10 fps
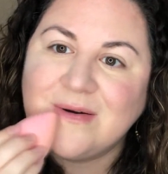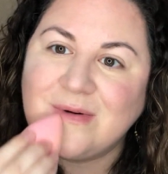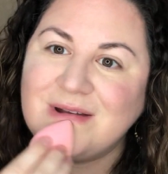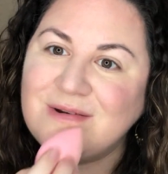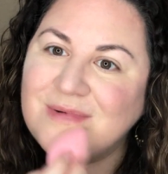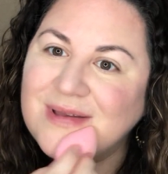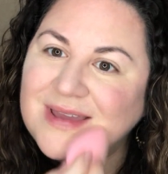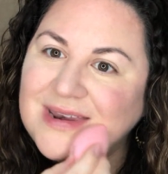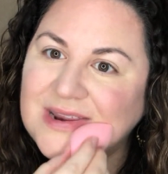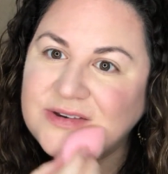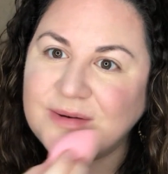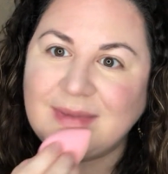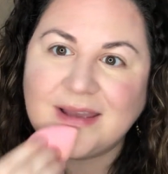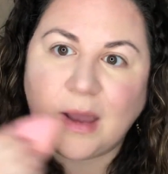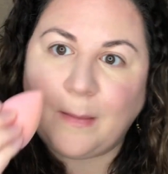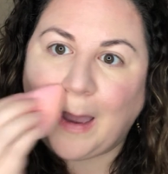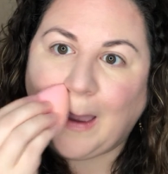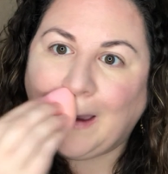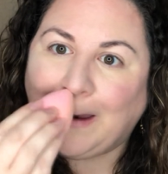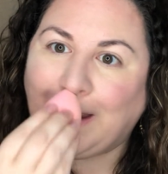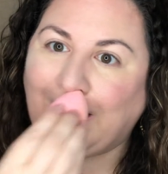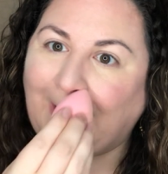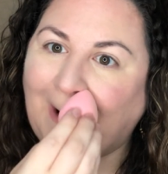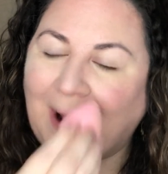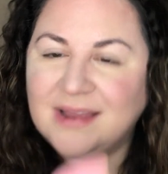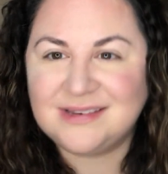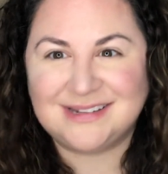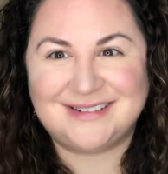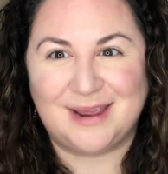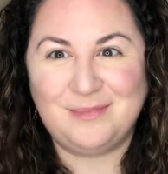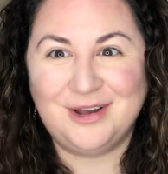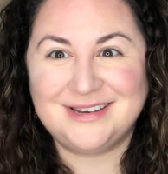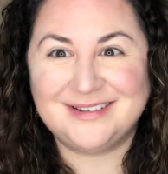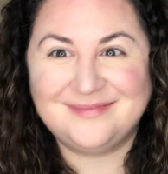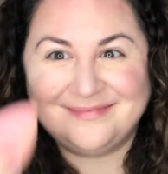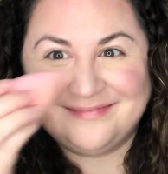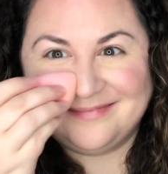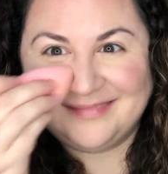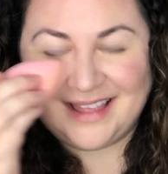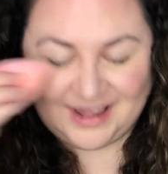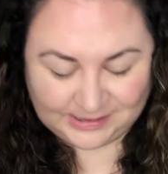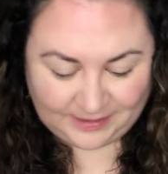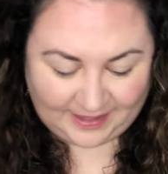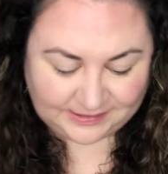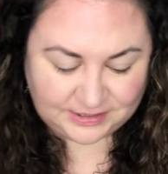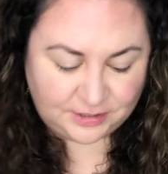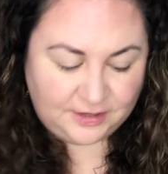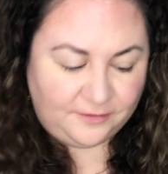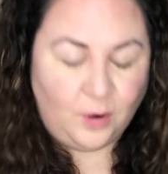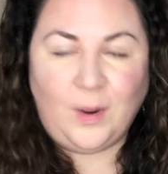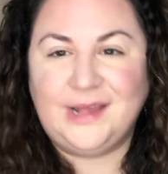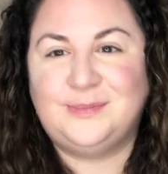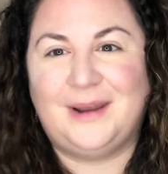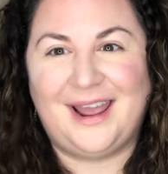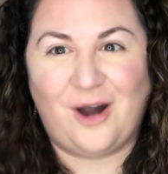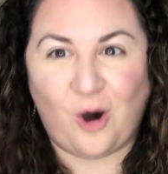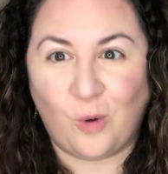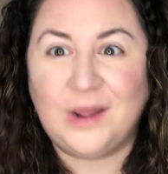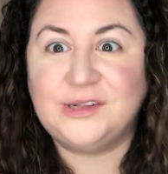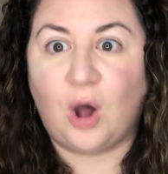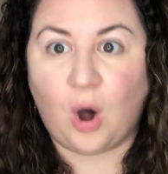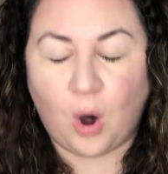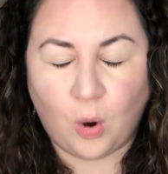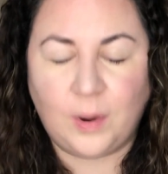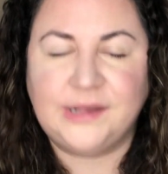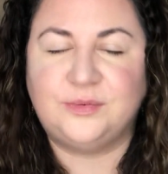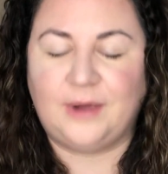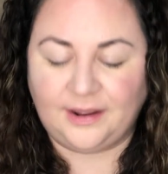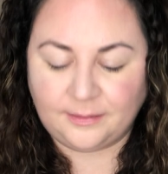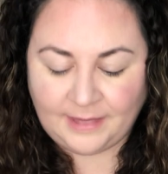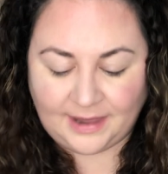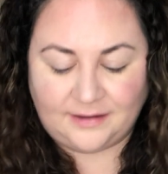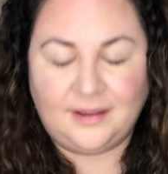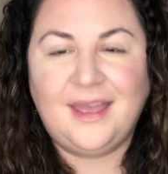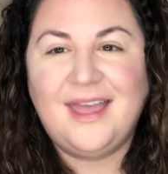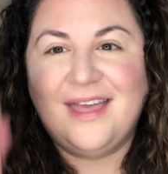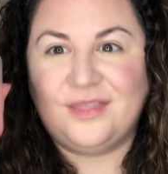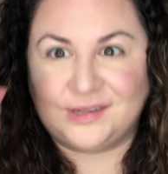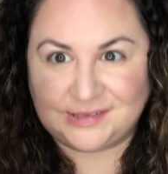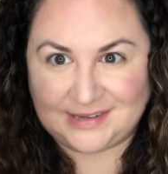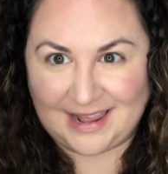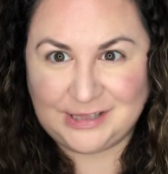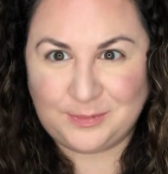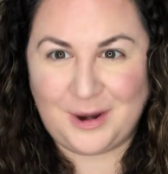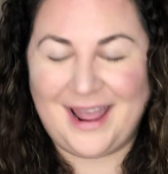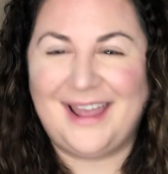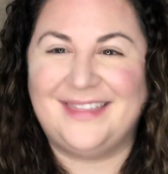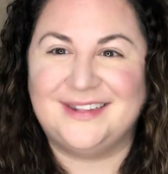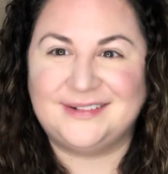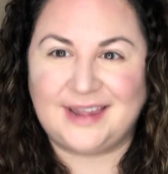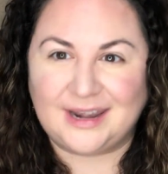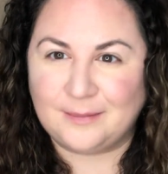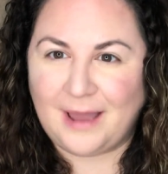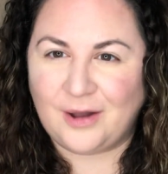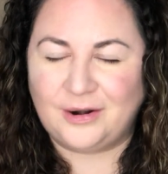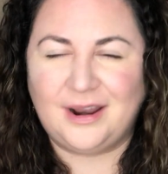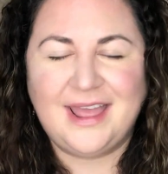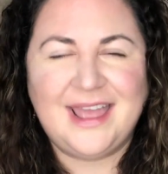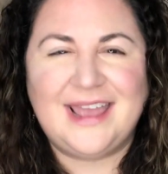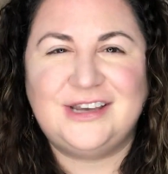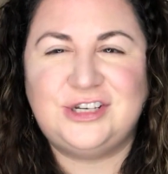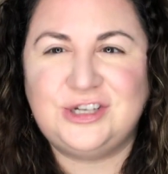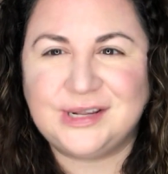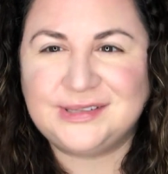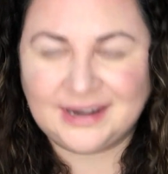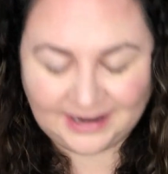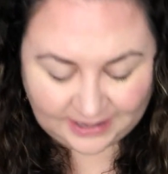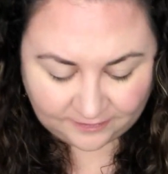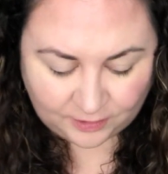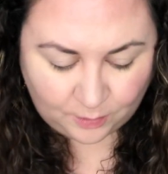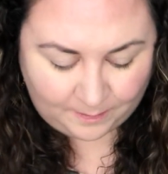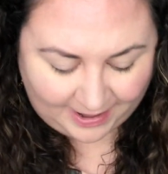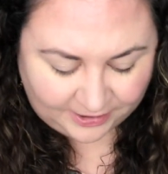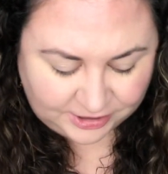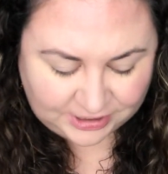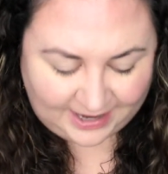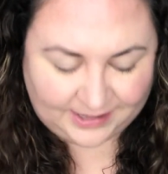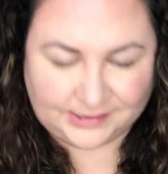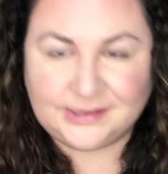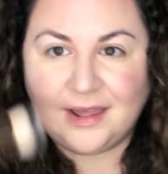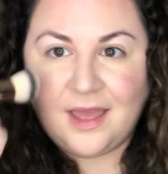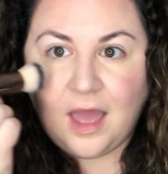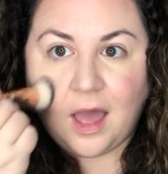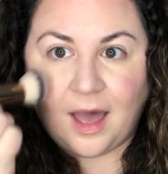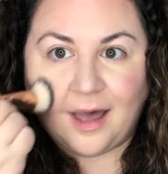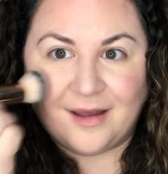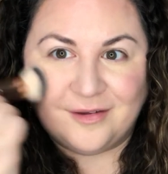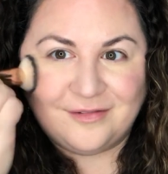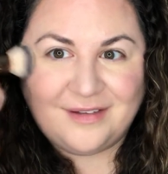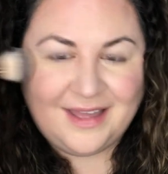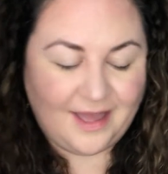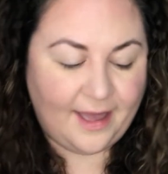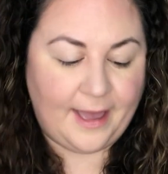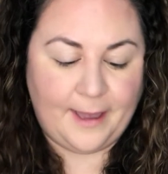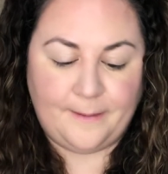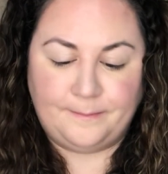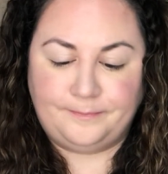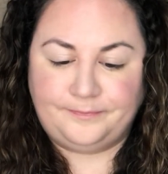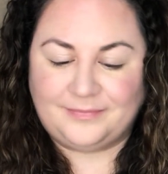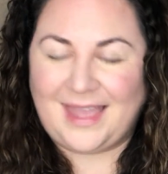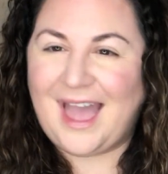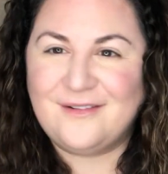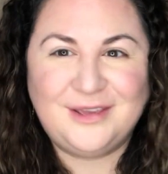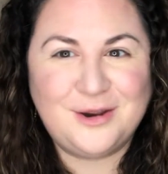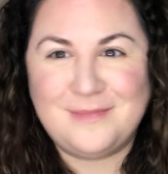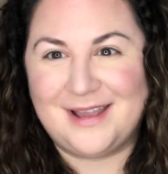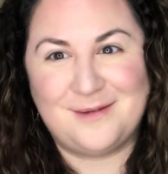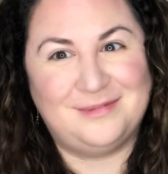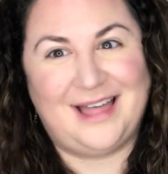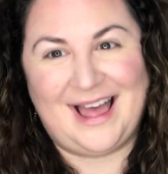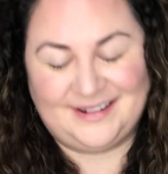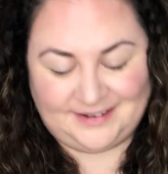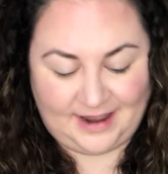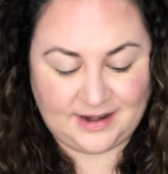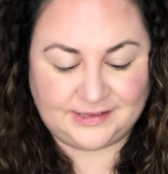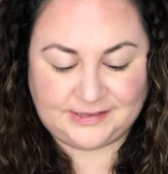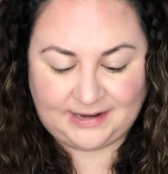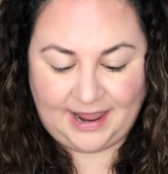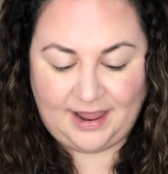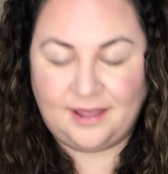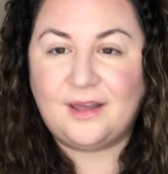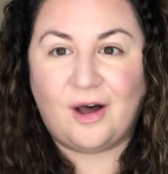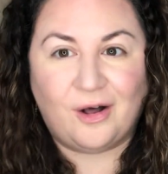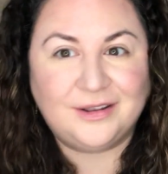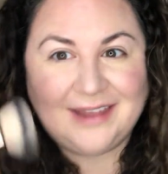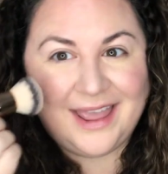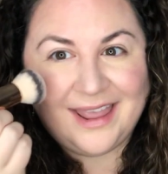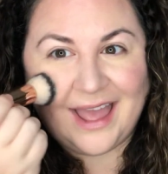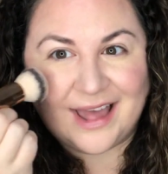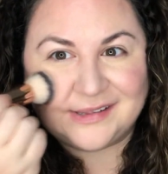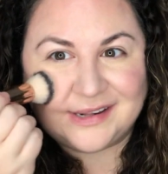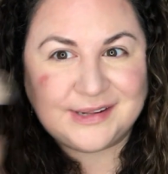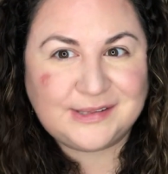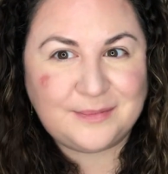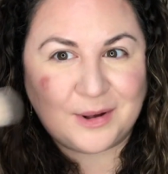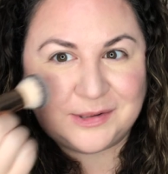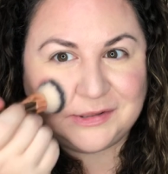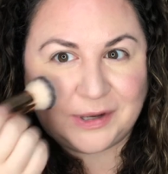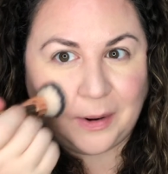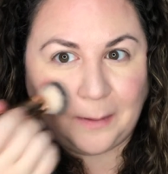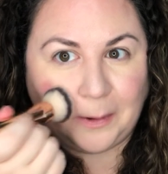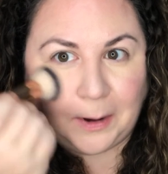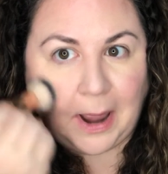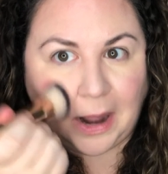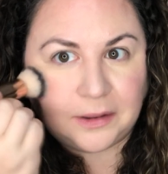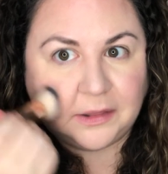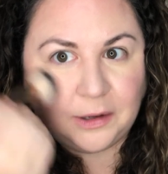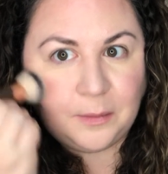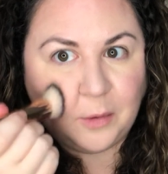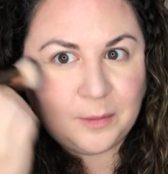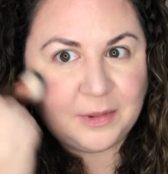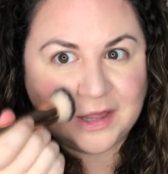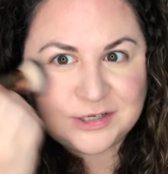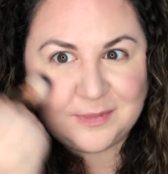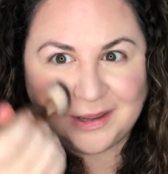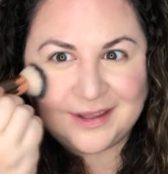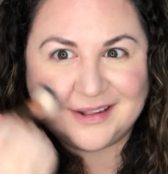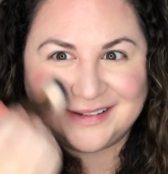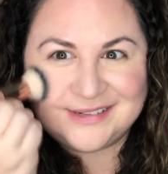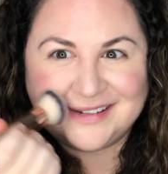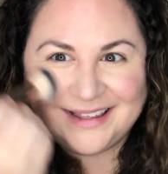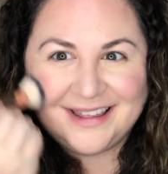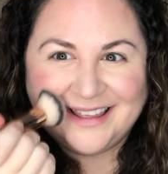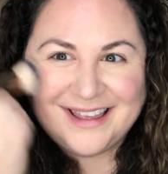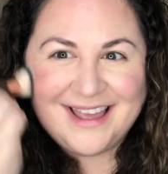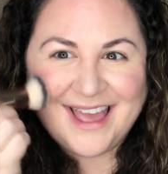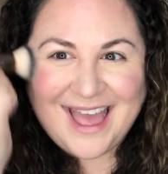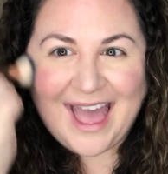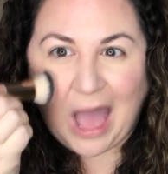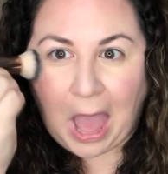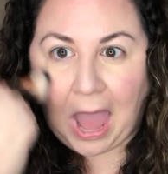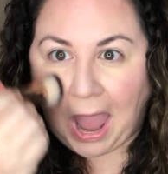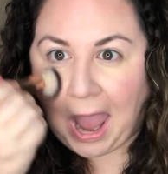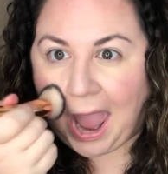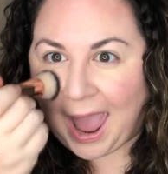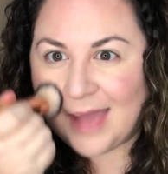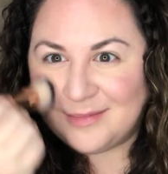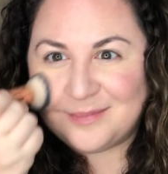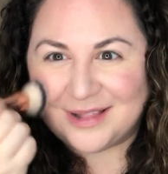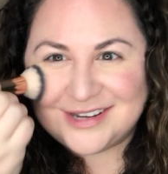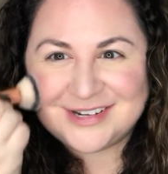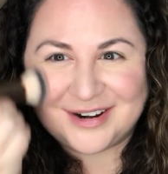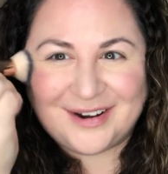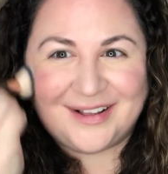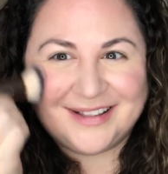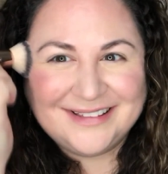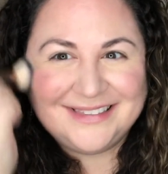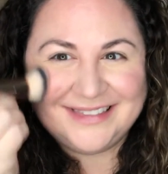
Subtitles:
or you really need your makeup to stay put. So that's two different ways, but I always recommend the Stay Spray and the setting powder. It's just gonna give you better chance of having your makeup last and stay all day as it is supposed to. I'm gonna add a little more blush because I am a blush girl.